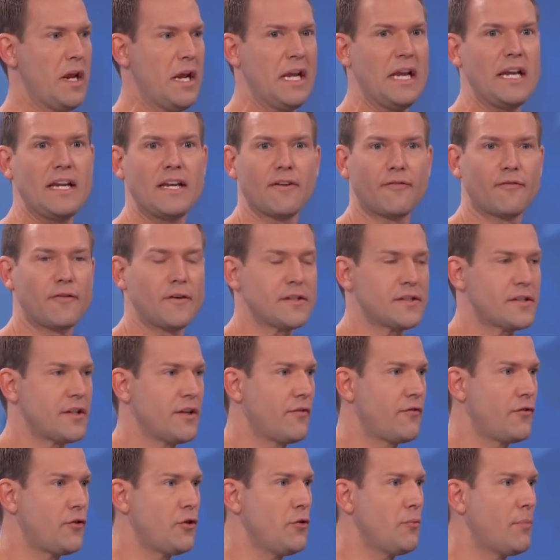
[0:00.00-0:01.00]
Any difference
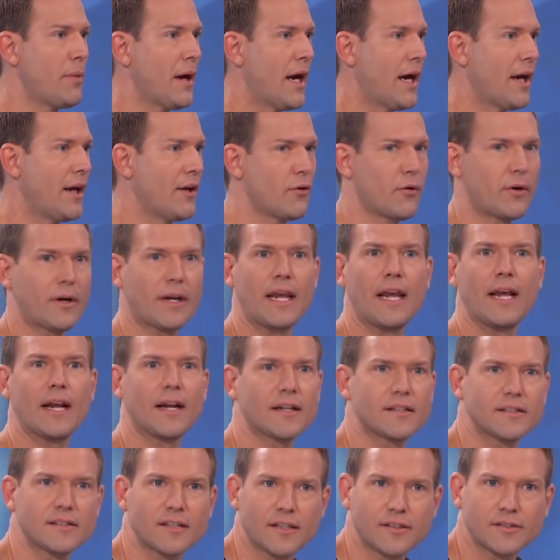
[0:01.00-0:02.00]
if you buy an
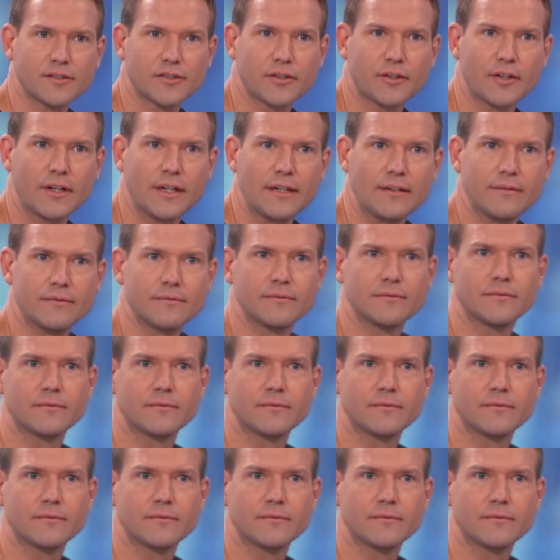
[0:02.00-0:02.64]
organic sunscreen?